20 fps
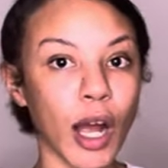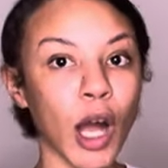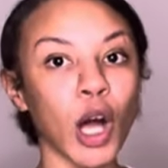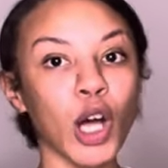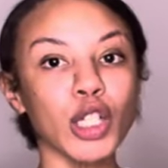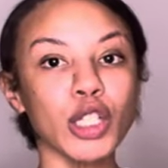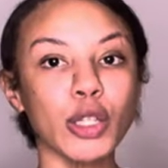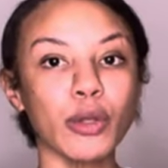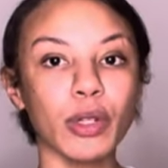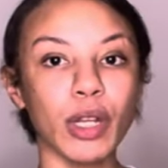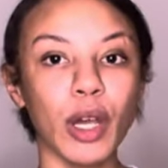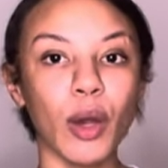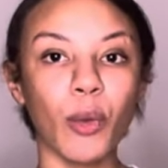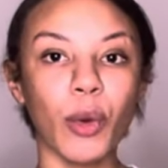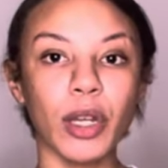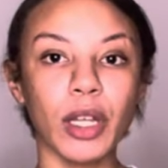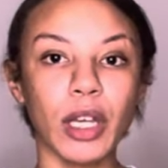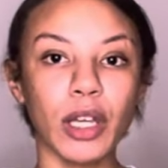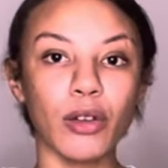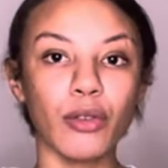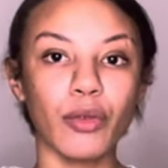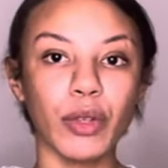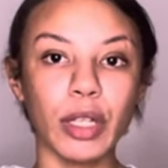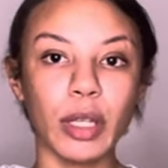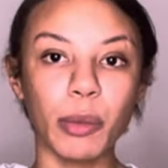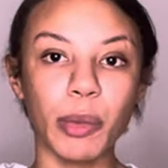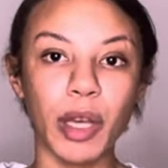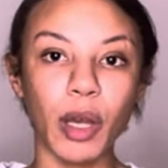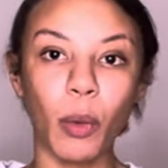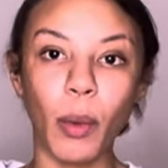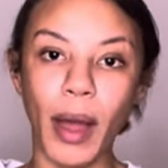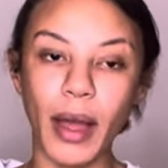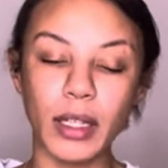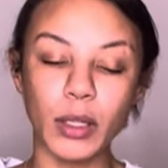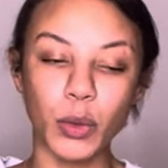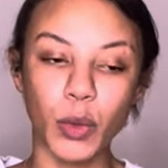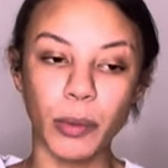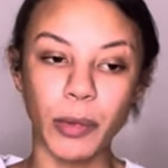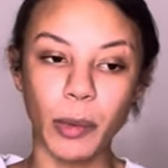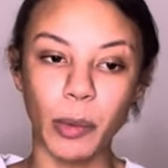I also didn't want to get a really big wax
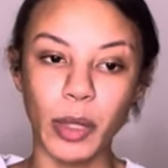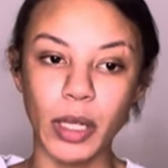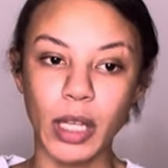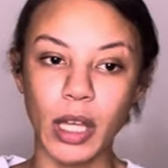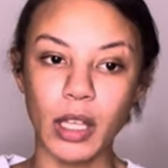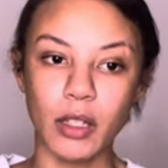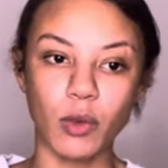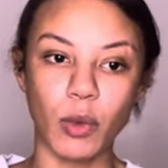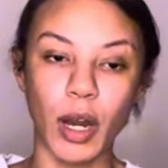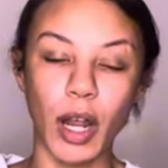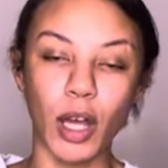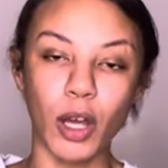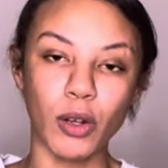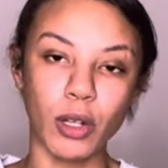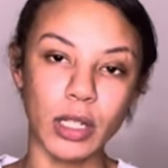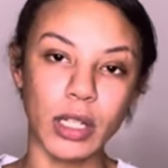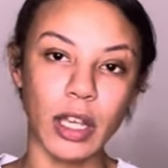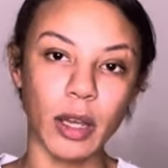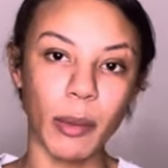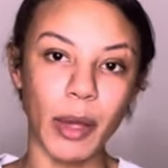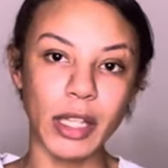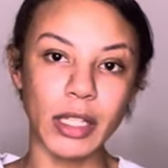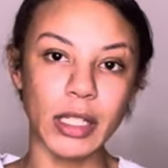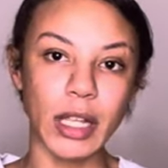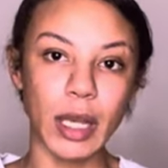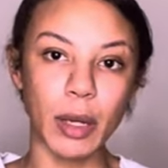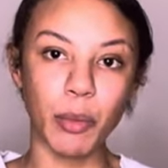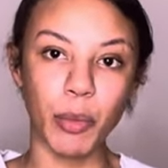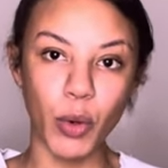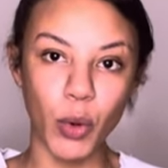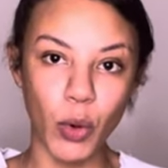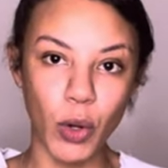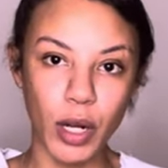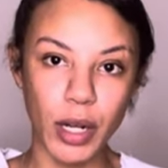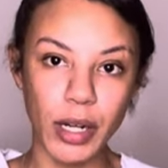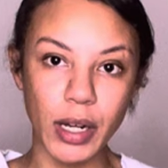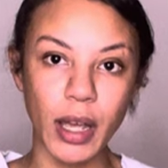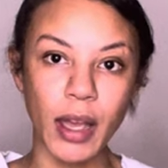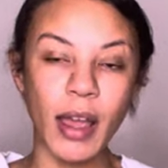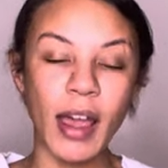warmer because when I go to take my state board,